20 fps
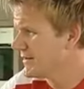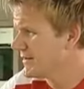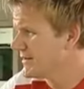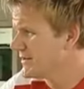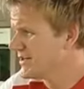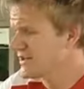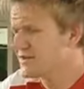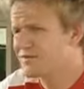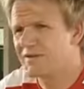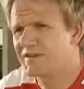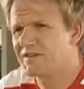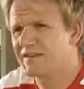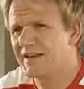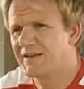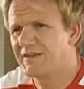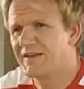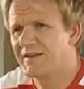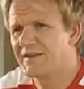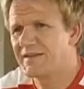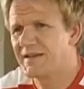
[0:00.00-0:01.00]
just for the sake
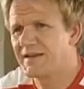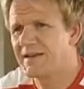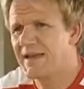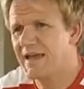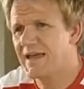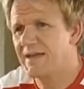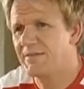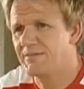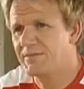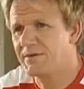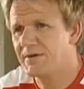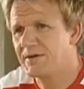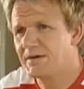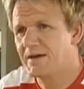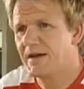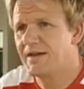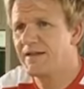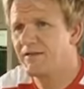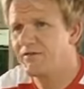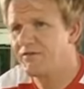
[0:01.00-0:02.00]
of getting their name
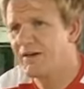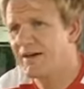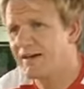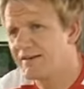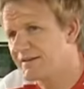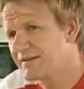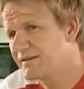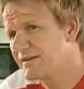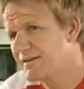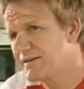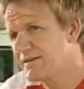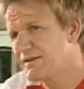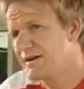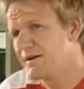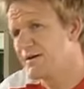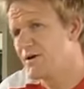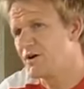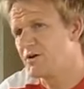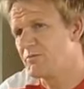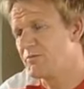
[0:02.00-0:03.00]
and their face
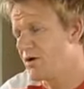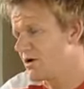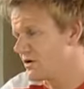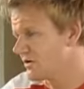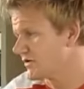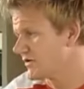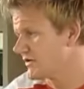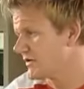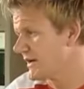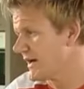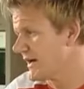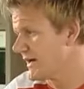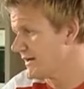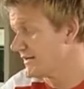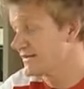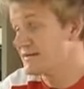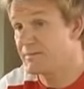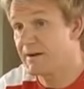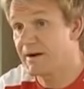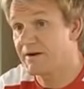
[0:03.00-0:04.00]
on a box. And
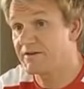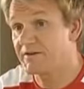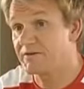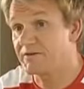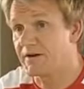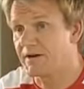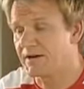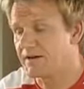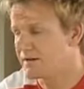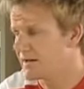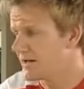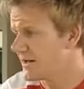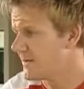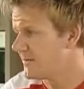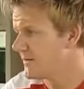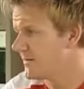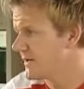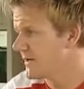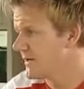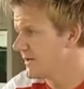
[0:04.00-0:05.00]
it's embarrassing, really.
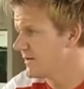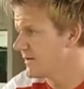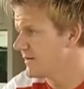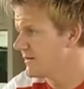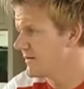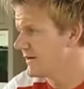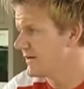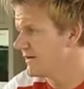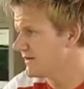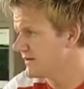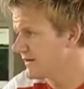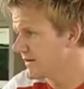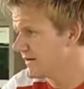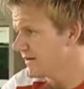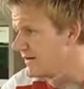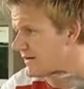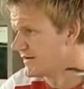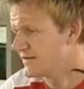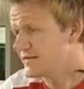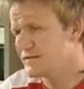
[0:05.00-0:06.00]
This
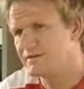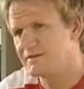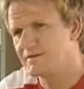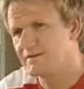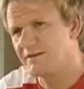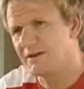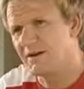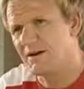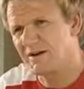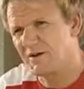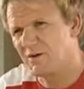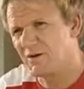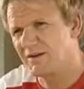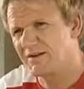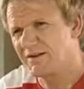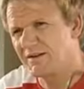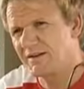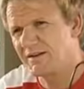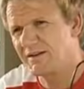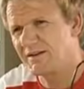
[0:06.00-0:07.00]
is high
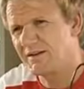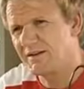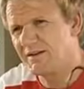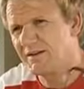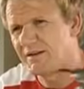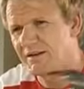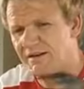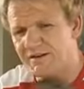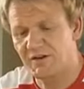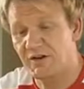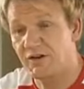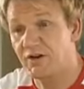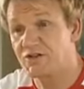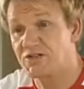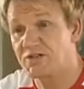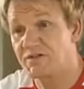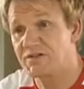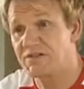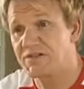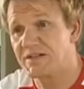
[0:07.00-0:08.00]
quality. It's got
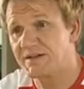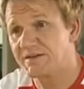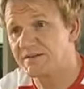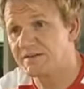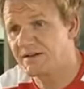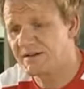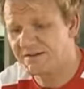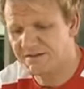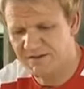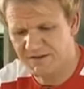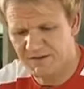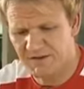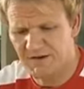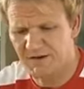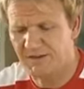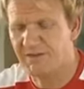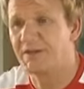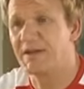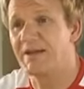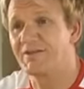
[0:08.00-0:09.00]
longevity. It's not the kind
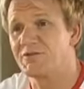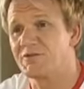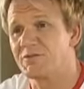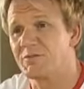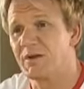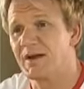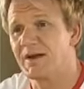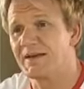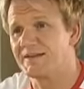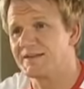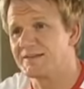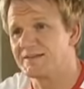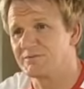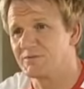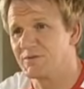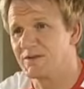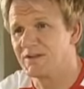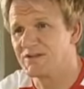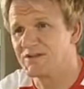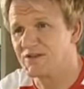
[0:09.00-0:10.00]
of thing you have to replace
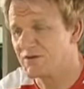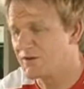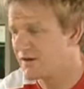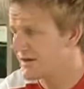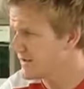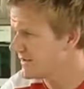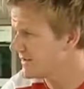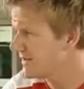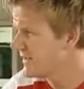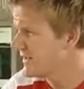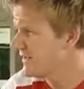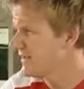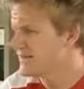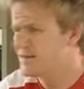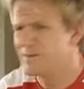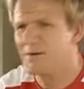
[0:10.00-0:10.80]
within 2 years. The